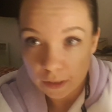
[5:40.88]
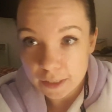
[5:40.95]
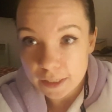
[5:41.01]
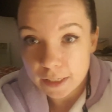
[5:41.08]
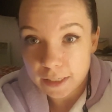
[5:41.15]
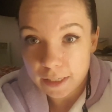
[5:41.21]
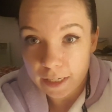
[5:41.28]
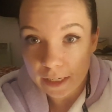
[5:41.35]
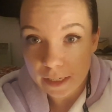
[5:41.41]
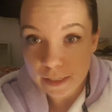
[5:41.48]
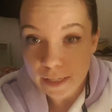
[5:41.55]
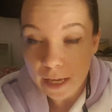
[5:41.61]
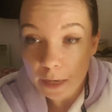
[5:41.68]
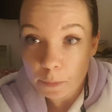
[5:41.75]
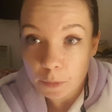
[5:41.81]
This is the
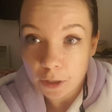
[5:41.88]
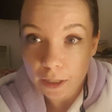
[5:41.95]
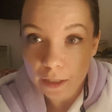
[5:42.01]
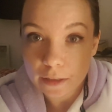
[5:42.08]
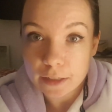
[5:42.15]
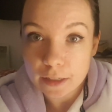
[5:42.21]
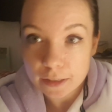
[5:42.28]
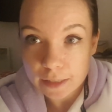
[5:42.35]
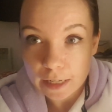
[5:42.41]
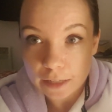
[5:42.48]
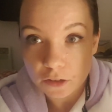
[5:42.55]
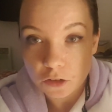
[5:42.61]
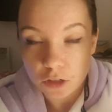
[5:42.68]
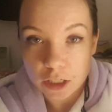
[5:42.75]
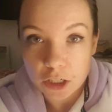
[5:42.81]
second book in the
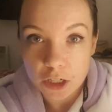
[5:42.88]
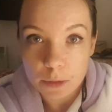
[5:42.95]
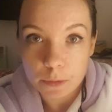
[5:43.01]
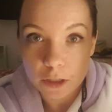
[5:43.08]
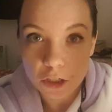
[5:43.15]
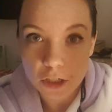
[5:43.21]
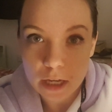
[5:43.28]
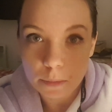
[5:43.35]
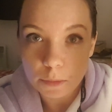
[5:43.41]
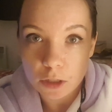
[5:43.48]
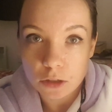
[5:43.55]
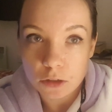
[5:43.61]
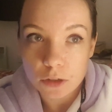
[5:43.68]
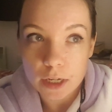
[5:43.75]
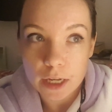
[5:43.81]
Dustlands trilogy, which
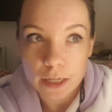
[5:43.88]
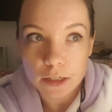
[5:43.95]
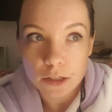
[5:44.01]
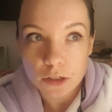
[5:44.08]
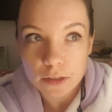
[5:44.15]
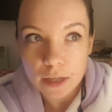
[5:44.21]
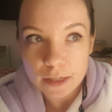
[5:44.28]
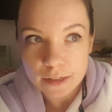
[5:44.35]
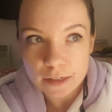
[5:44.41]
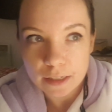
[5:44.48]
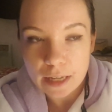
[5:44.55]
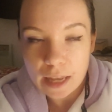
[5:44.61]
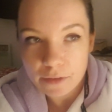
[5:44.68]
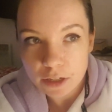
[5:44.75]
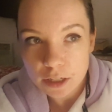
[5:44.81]
debuted in
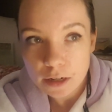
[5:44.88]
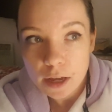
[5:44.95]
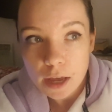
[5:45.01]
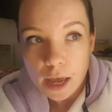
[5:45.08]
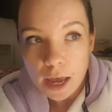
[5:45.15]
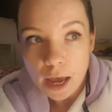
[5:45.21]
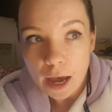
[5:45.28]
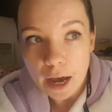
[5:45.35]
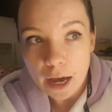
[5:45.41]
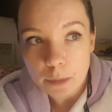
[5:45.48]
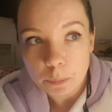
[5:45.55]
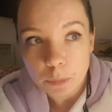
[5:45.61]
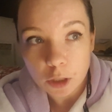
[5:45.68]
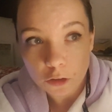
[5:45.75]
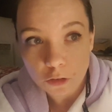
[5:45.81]
2011,
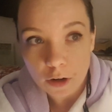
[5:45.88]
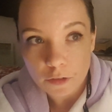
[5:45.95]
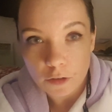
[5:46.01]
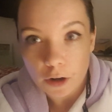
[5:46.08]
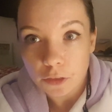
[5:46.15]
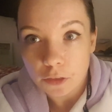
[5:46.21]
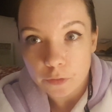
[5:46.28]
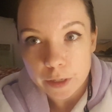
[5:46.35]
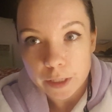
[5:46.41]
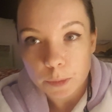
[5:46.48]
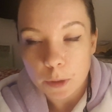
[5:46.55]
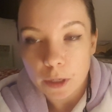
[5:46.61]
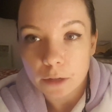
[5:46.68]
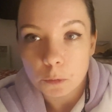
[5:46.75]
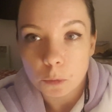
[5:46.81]
and Blood Red Road, the first
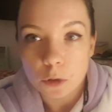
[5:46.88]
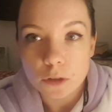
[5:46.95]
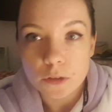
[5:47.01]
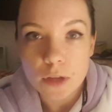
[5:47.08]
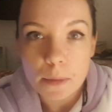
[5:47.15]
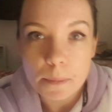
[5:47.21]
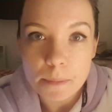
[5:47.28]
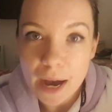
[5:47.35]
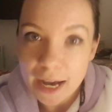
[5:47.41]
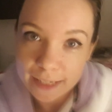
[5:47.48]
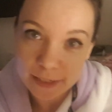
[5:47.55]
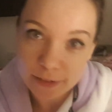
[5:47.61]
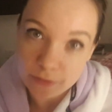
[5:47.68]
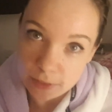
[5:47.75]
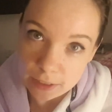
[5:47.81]
book, was a
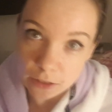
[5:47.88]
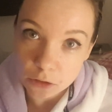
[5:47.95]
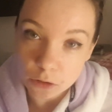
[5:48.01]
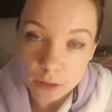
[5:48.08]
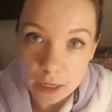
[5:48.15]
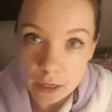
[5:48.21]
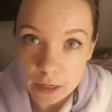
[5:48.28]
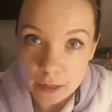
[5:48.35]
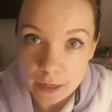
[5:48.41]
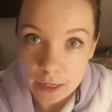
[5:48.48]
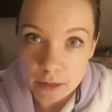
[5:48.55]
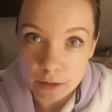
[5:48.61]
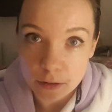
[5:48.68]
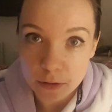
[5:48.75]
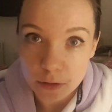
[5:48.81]
massive deal
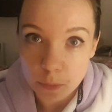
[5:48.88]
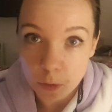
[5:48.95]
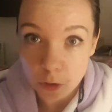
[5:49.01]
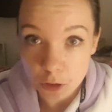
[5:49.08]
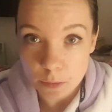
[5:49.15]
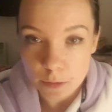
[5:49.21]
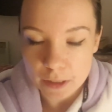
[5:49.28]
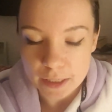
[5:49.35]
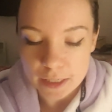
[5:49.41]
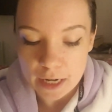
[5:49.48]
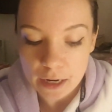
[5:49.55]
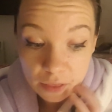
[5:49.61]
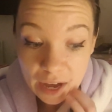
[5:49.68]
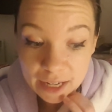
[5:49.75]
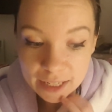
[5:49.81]
in the book
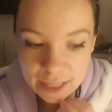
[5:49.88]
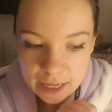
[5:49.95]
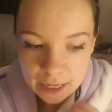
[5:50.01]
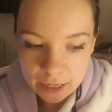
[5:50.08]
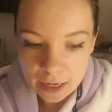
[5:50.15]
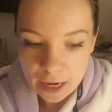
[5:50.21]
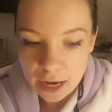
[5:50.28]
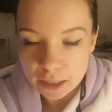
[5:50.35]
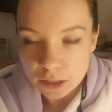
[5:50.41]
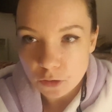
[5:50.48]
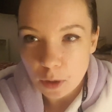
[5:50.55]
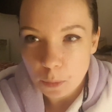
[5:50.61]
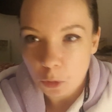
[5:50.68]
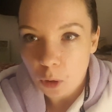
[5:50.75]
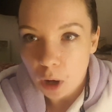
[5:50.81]
community that year, and
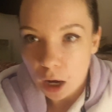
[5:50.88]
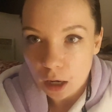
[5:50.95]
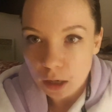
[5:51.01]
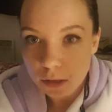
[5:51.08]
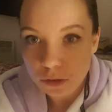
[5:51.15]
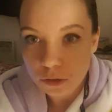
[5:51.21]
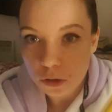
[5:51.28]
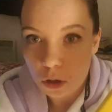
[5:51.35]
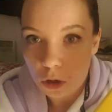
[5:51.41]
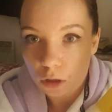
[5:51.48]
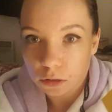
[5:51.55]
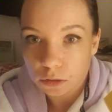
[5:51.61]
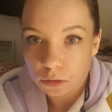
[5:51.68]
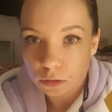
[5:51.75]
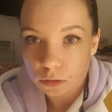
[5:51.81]
Rebel Heart
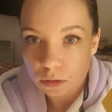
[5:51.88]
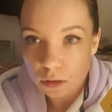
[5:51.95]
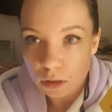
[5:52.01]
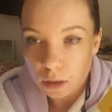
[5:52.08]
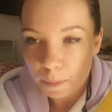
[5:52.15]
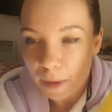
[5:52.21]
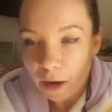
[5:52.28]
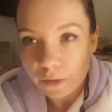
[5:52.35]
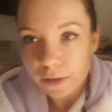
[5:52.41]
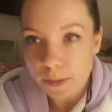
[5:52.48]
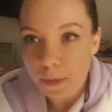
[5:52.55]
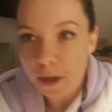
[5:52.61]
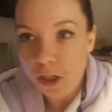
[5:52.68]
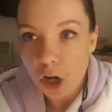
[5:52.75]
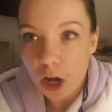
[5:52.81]
got about as
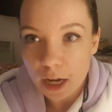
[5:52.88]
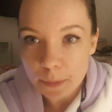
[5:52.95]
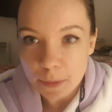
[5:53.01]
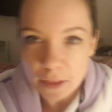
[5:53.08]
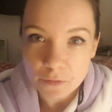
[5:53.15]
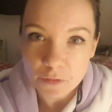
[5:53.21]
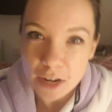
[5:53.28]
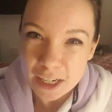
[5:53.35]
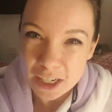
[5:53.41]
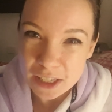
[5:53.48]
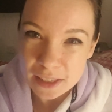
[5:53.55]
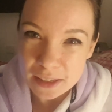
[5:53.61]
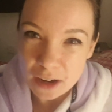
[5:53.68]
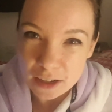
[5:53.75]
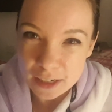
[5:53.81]
much hype, and then Raging
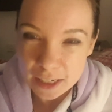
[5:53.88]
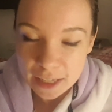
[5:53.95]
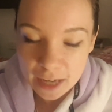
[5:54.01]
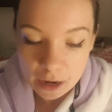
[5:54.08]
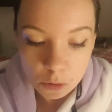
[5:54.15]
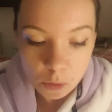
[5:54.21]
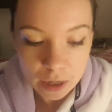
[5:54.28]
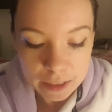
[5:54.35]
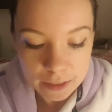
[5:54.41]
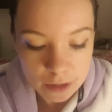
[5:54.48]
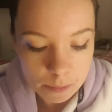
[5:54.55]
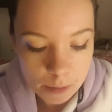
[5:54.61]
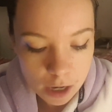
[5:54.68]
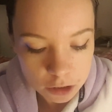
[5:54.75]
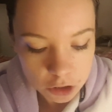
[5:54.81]
Star didn't get quite so
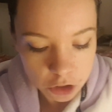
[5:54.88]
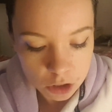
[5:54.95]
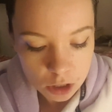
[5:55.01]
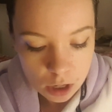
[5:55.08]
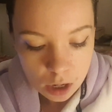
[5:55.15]
much.